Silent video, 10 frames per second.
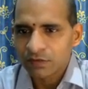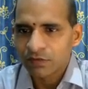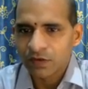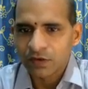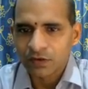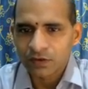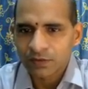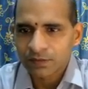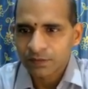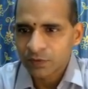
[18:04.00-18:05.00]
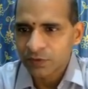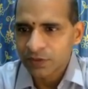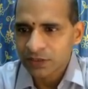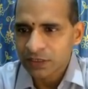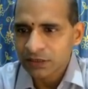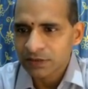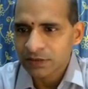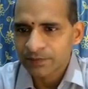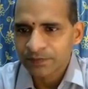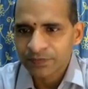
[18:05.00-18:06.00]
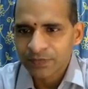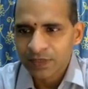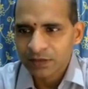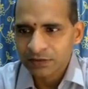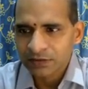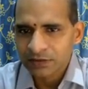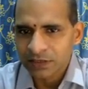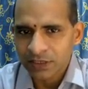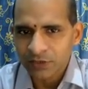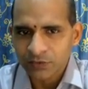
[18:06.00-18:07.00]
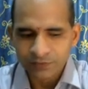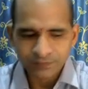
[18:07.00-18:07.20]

for today's class. Thank you.